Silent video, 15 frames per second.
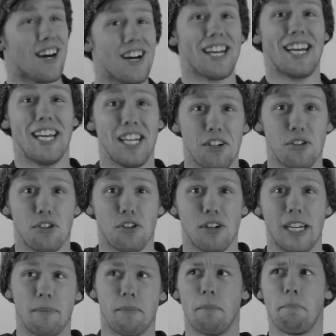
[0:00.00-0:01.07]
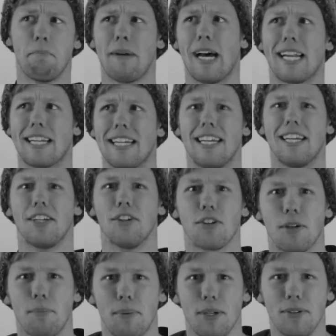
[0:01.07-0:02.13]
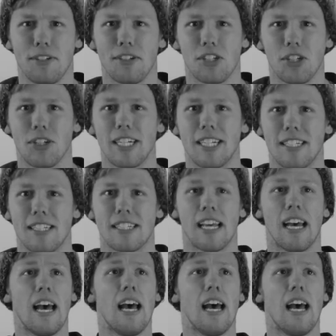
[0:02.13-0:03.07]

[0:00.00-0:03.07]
I hear you scream madly at your computer screens.